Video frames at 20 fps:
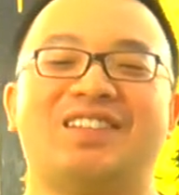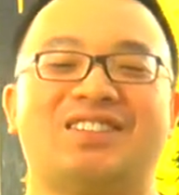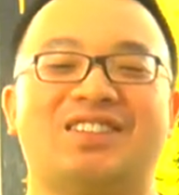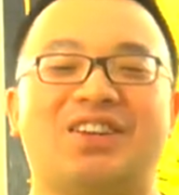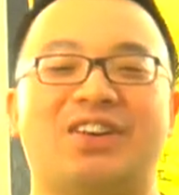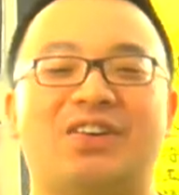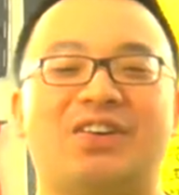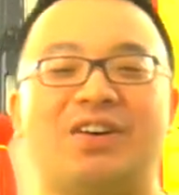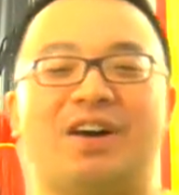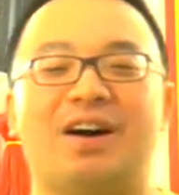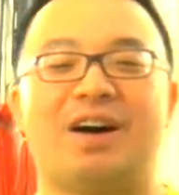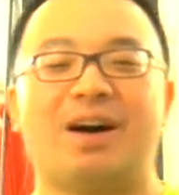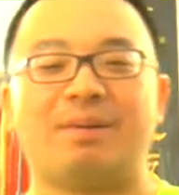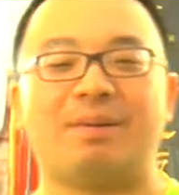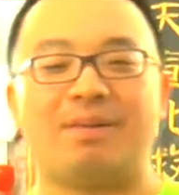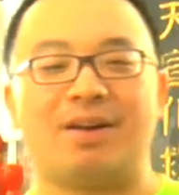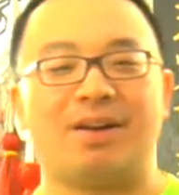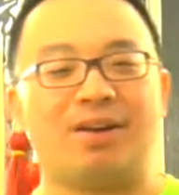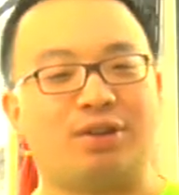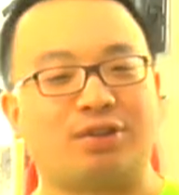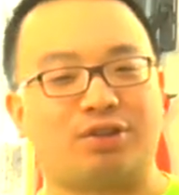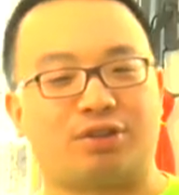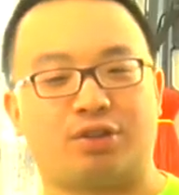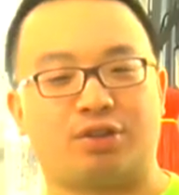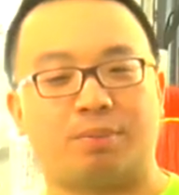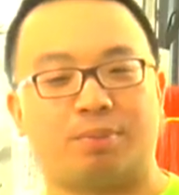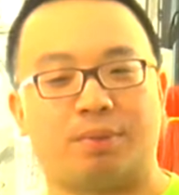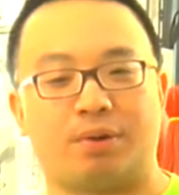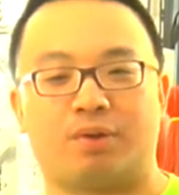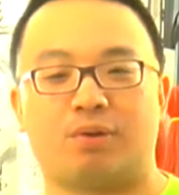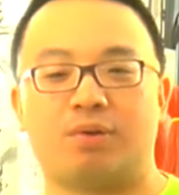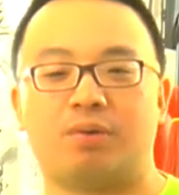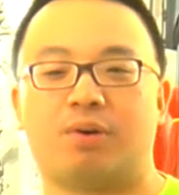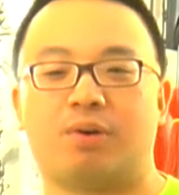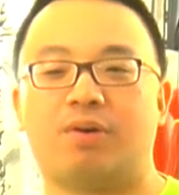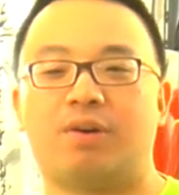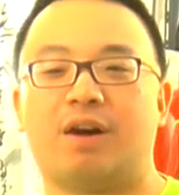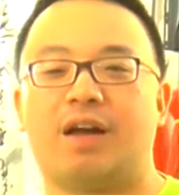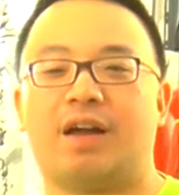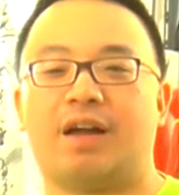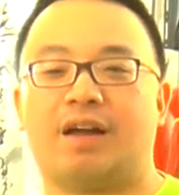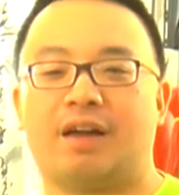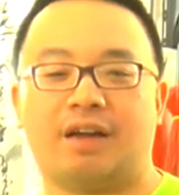so it looks super cool.